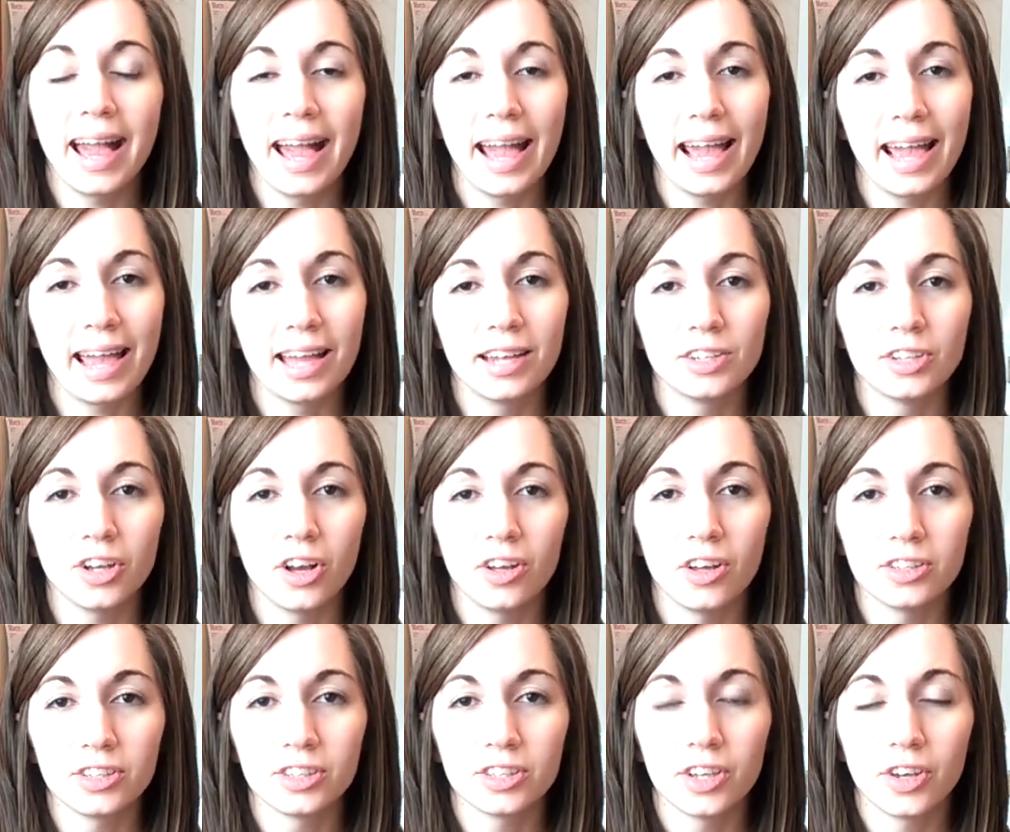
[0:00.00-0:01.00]
And
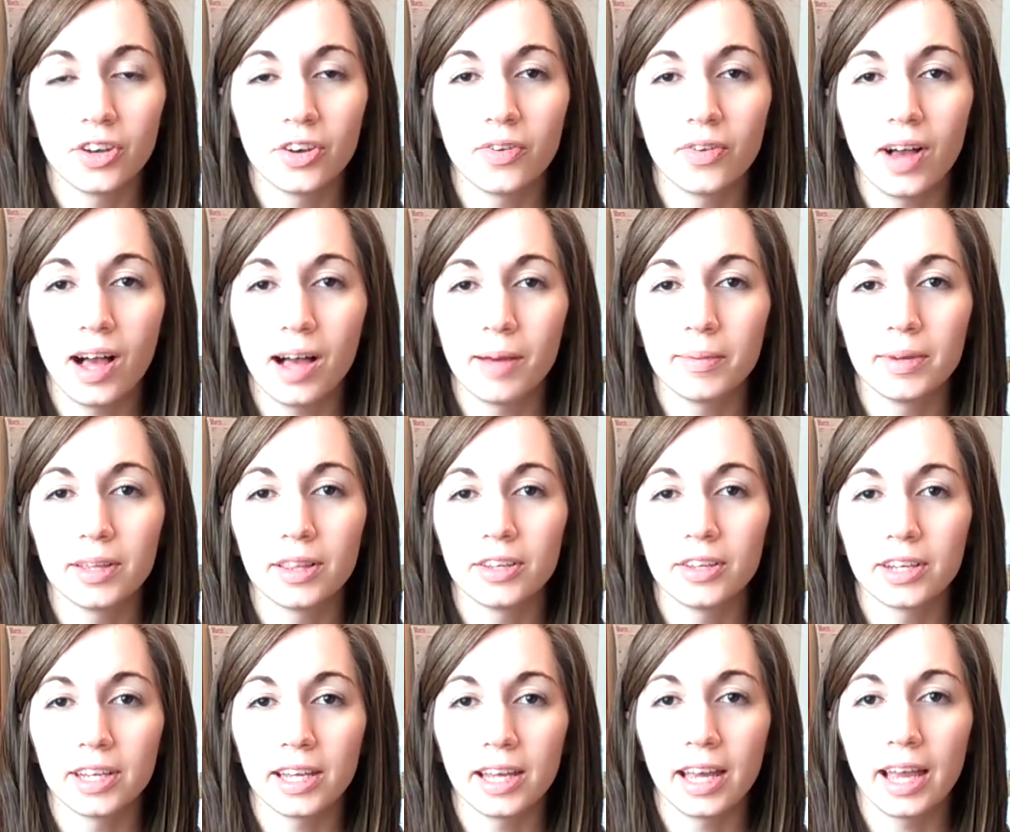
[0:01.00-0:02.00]
also I'll be
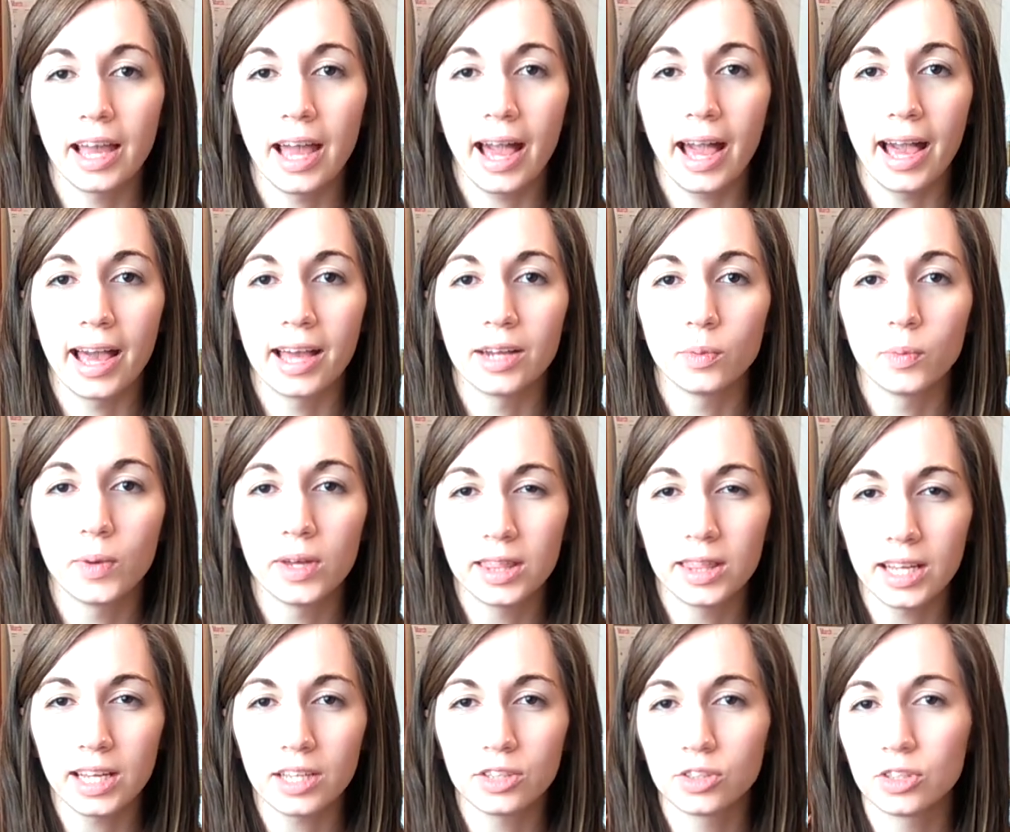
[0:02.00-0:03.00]
looking at what
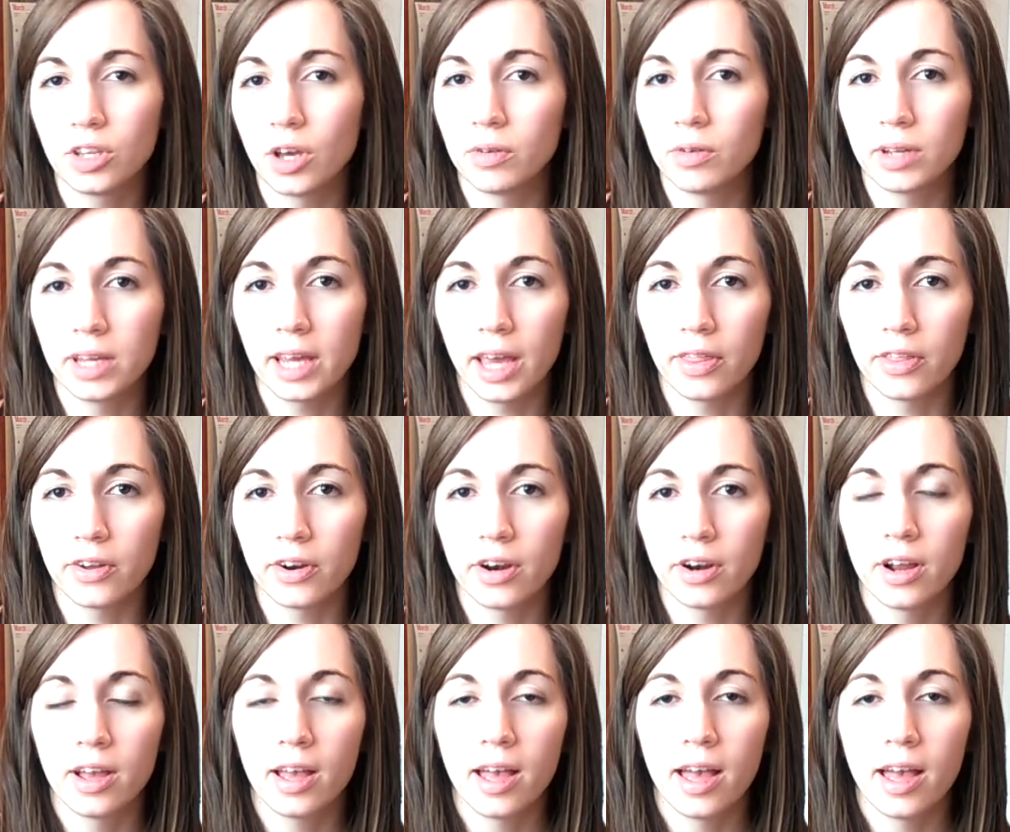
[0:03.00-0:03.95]
things go together.